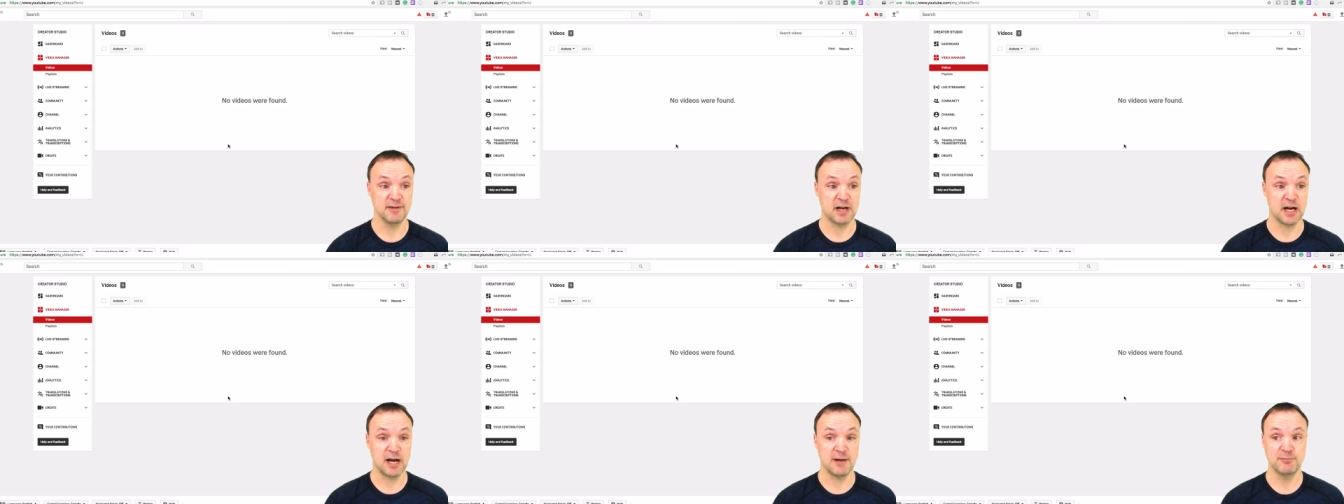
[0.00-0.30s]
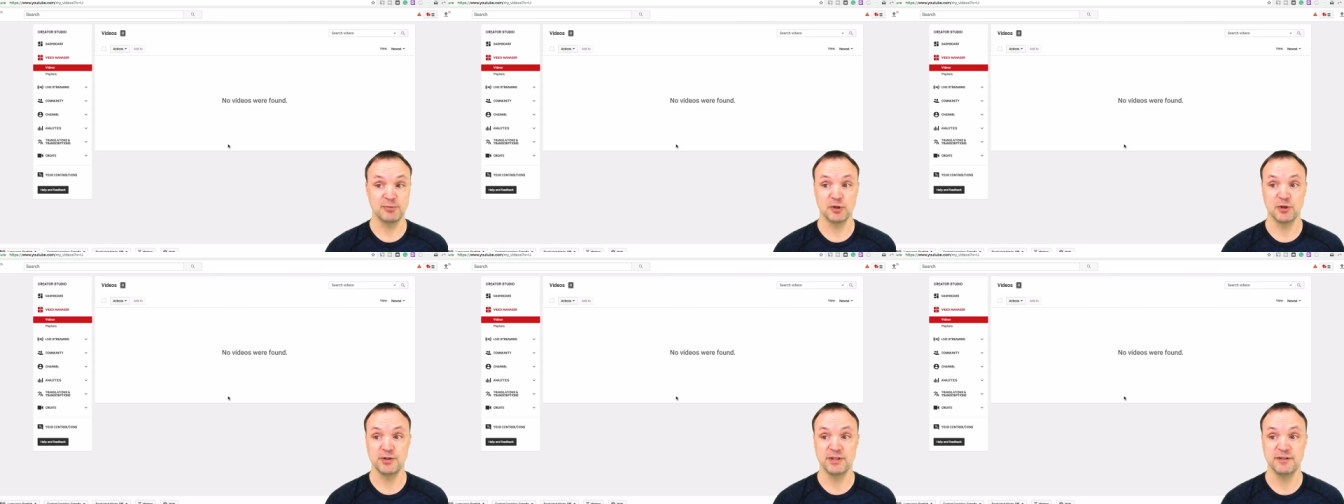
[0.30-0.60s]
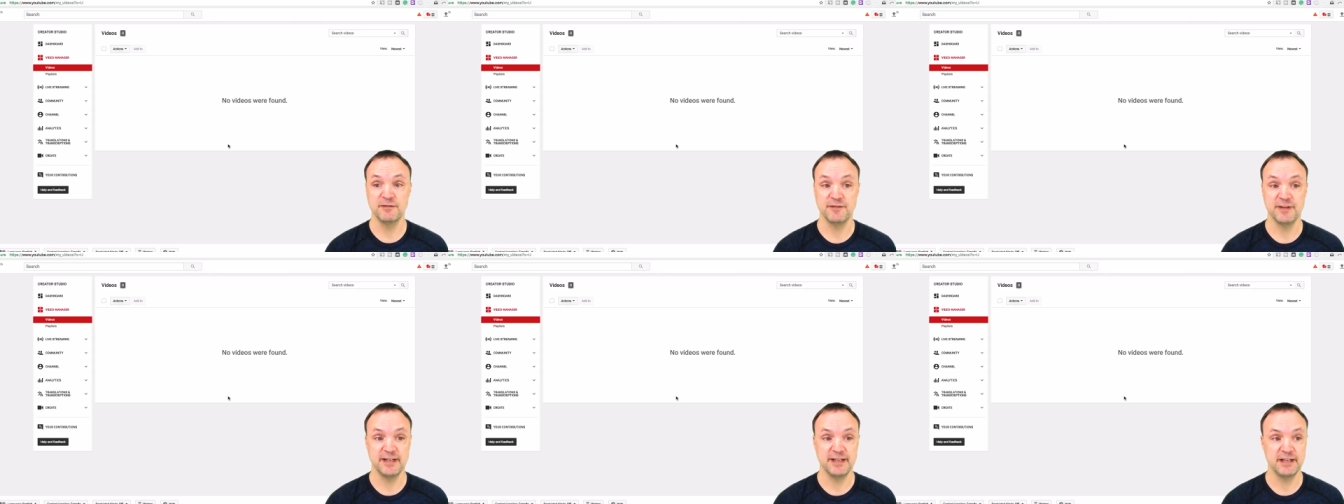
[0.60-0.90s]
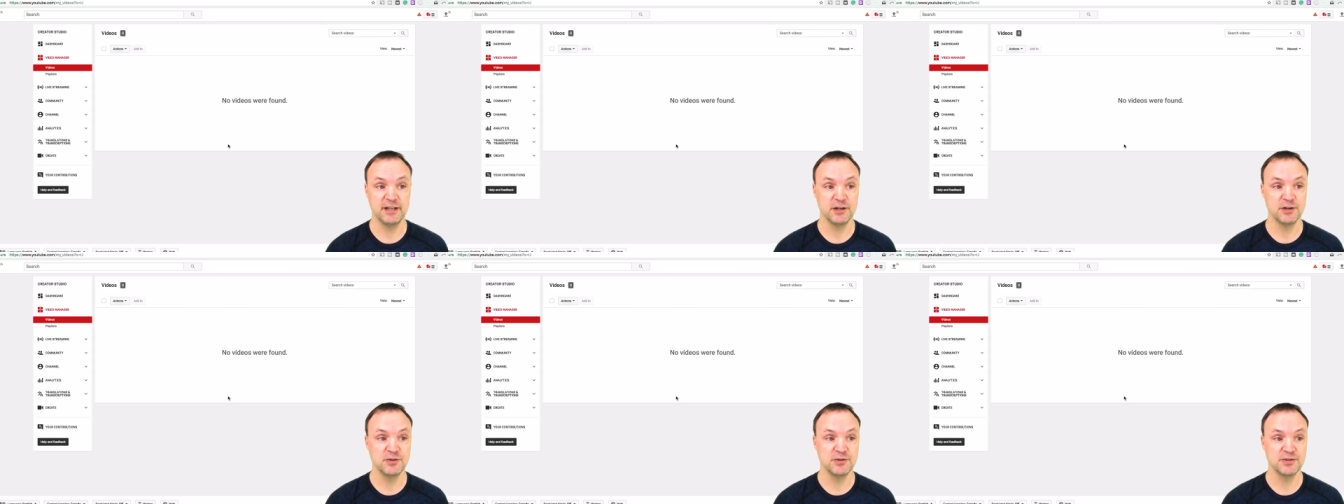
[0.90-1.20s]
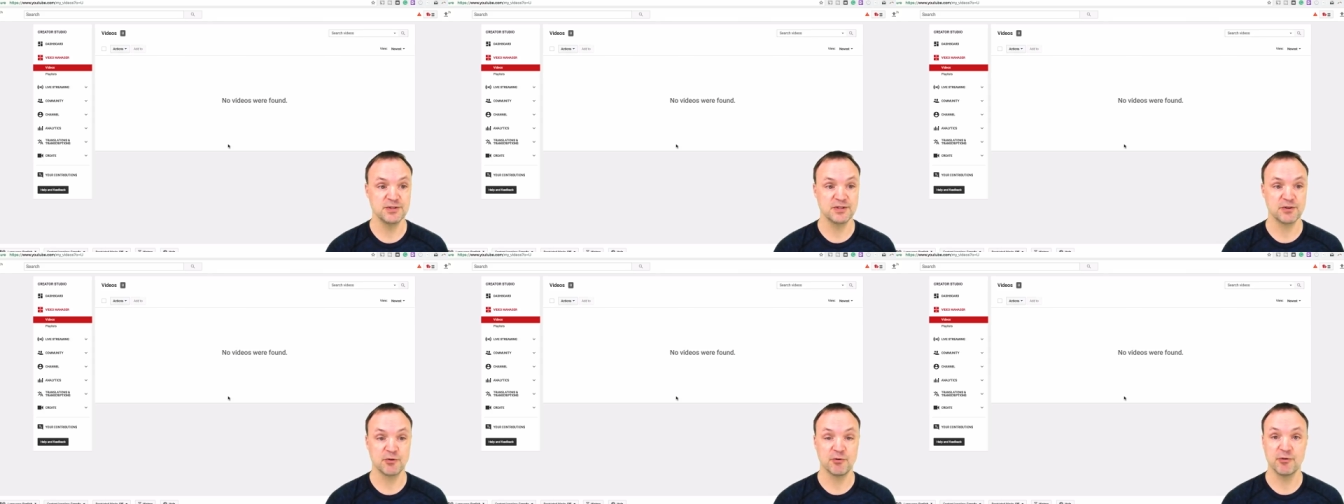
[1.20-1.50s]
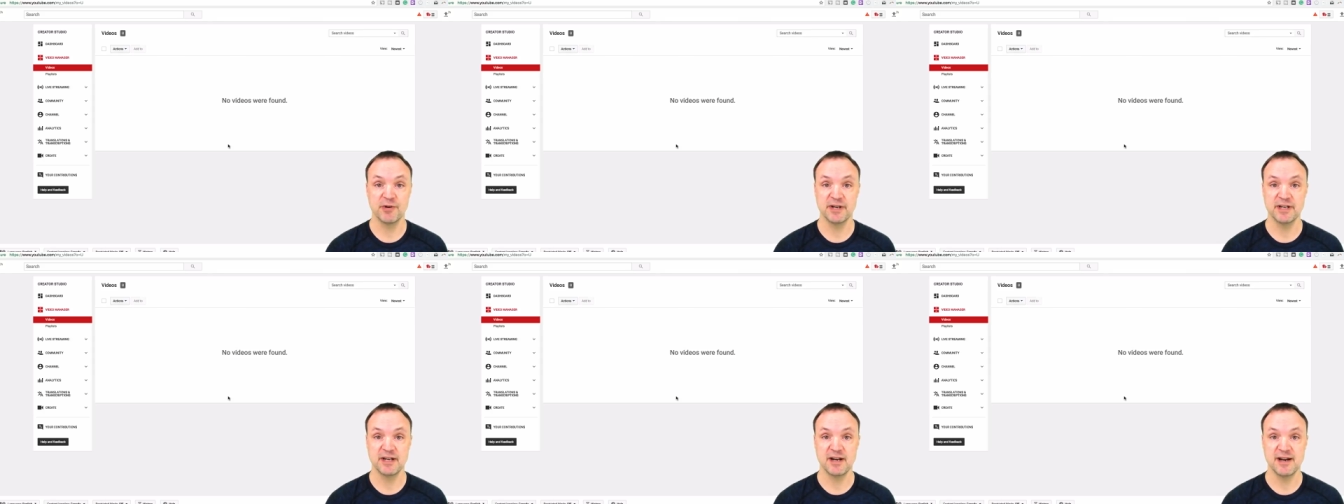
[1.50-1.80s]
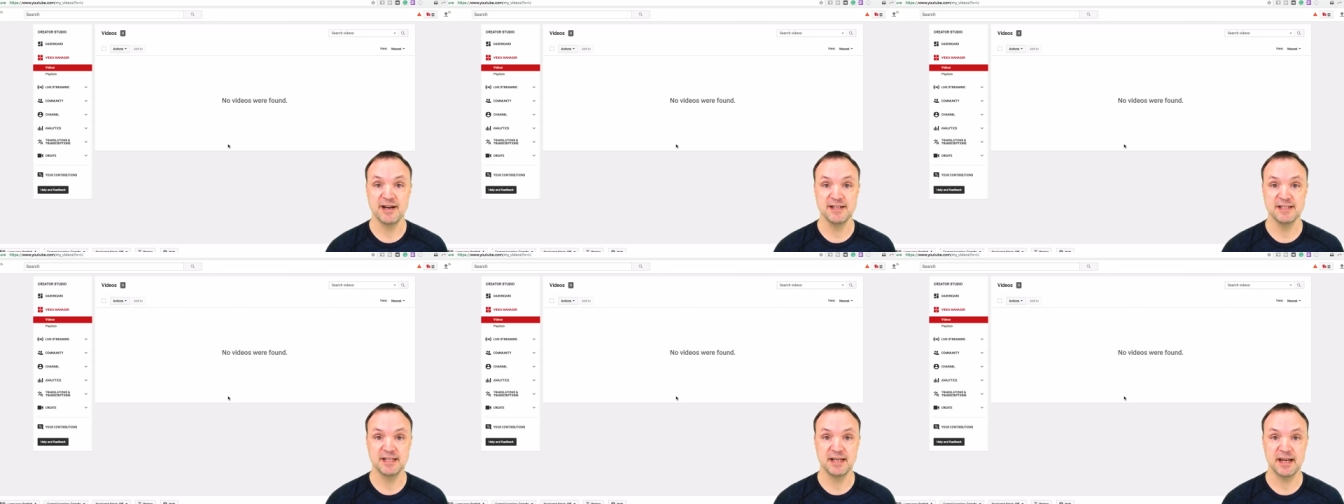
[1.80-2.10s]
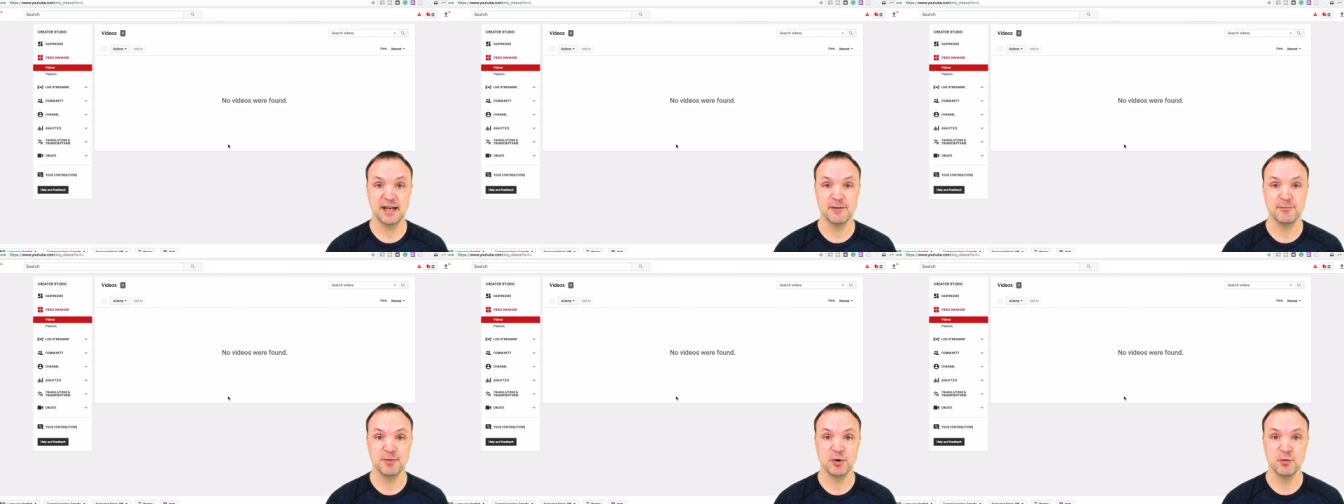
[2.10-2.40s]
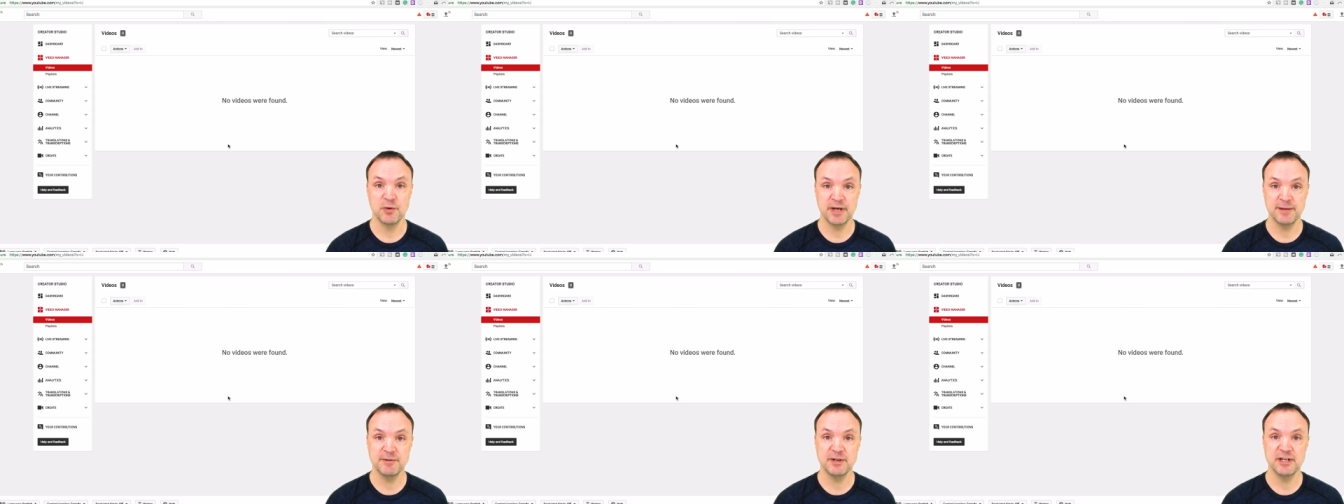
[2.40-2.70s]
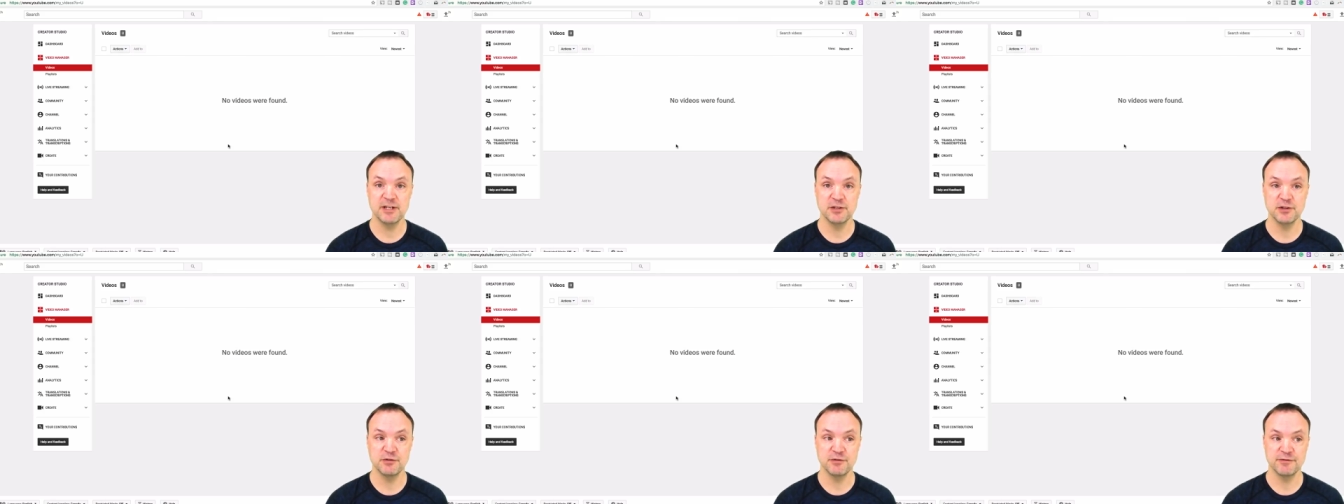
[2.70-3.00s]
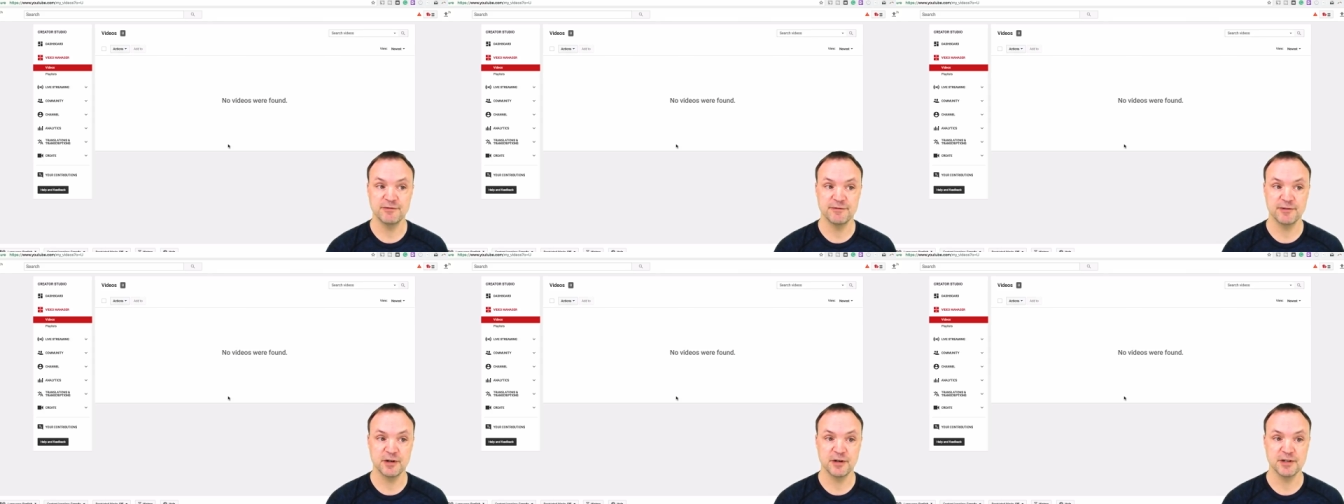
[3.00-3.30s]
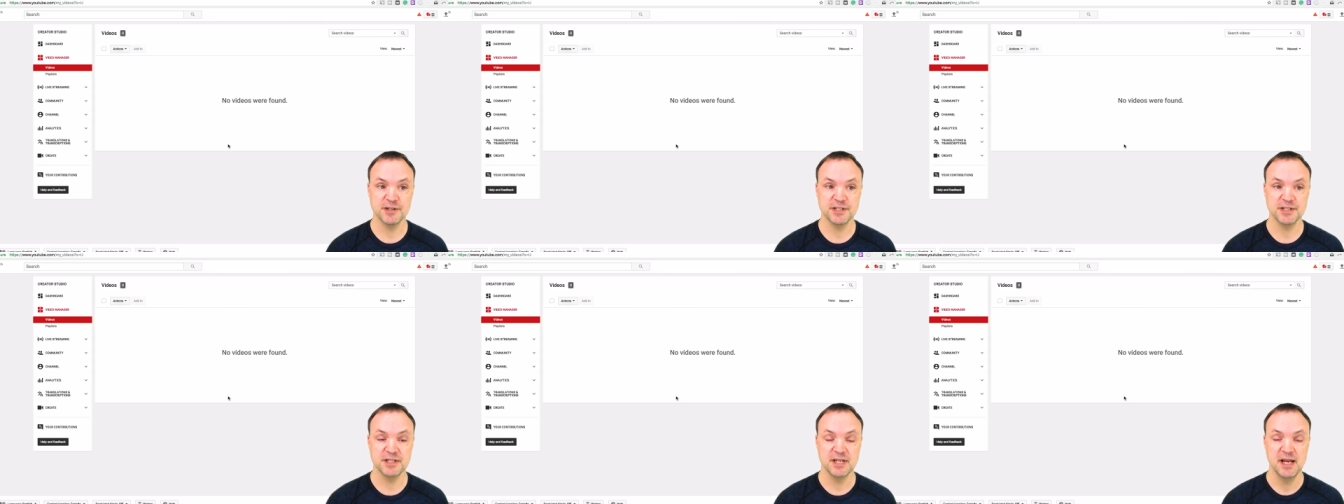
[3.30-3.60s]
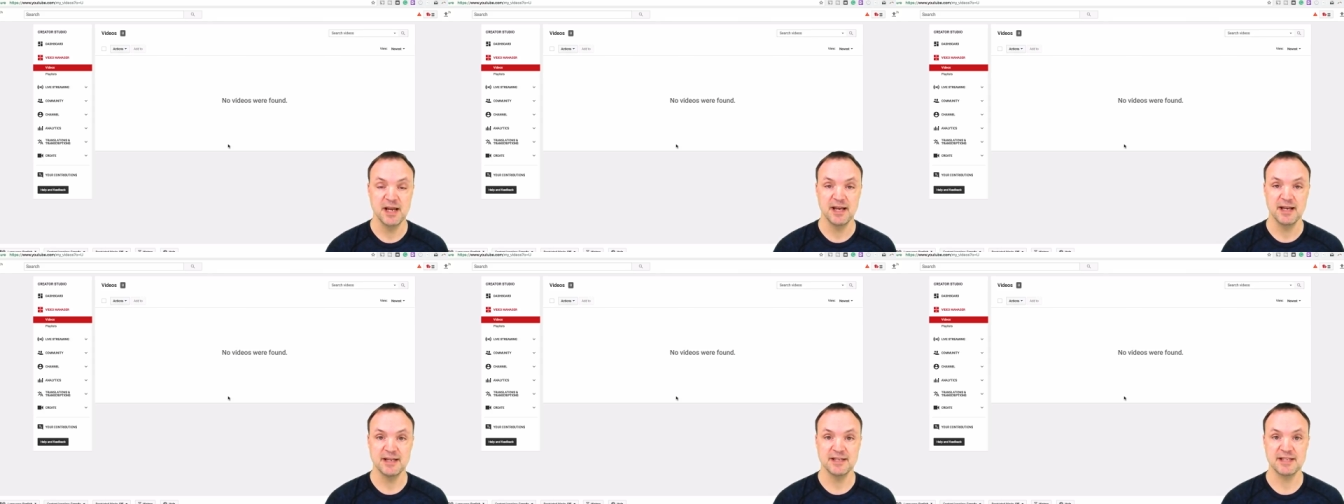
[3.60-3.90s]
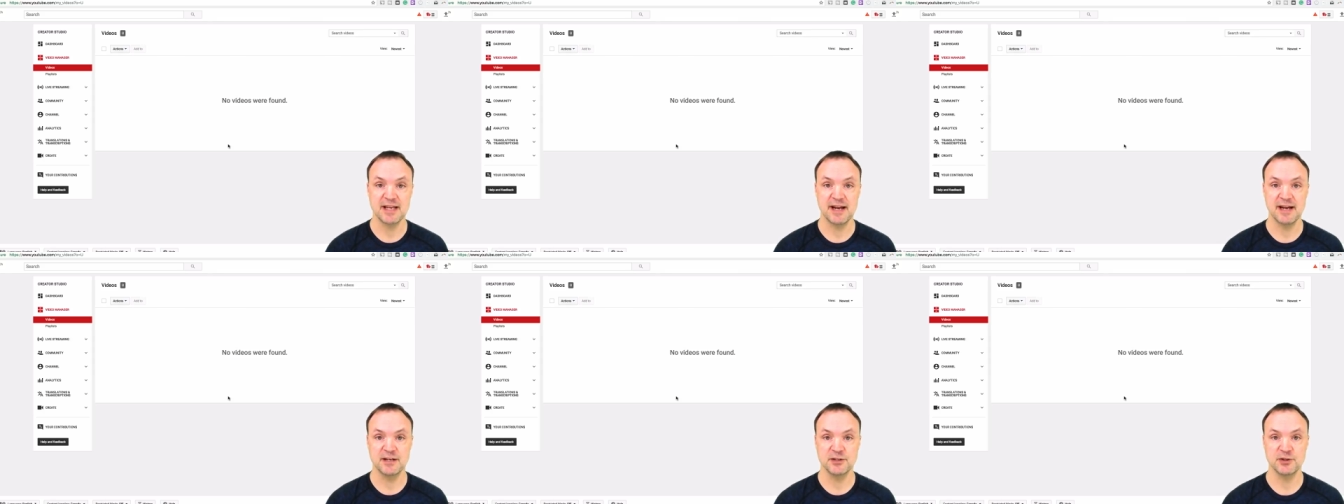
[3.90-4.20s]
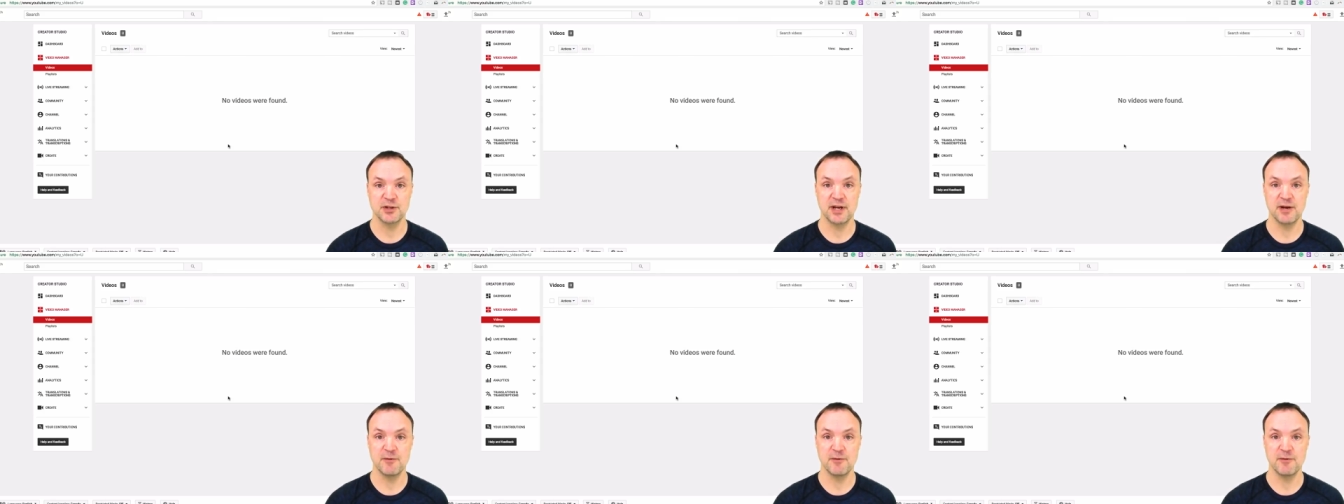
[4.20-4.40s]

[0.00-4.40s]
uploading videos or organizing it. But what I'm going to do first is, actually I